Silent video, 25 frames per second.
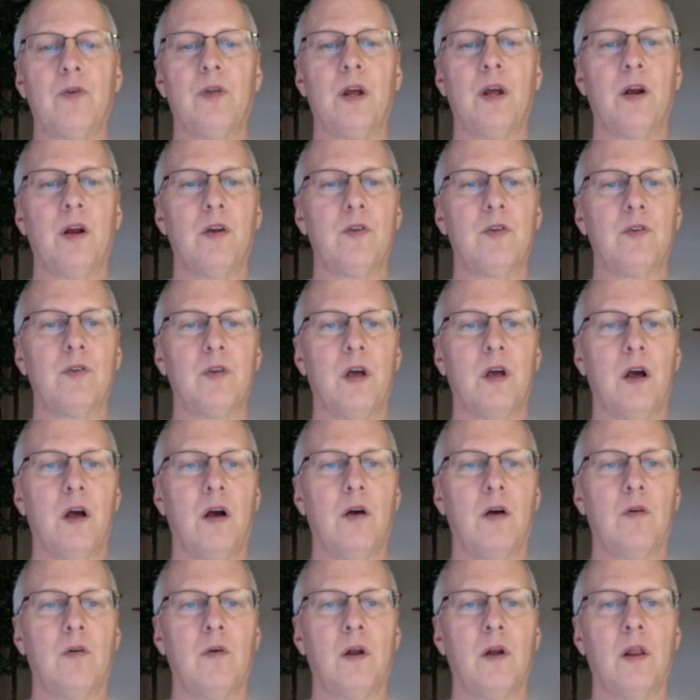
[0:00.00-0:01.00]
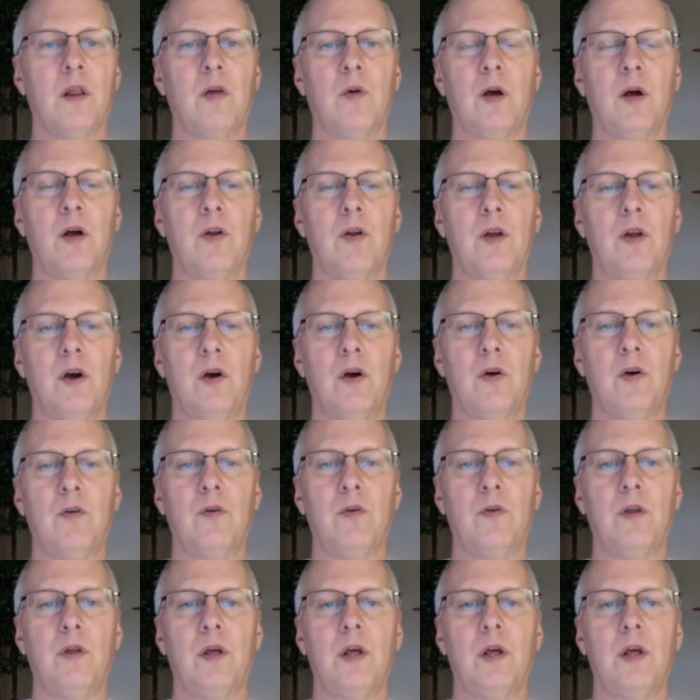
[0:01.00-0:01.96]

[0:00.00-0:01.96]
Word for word: There's uh, one of the well-known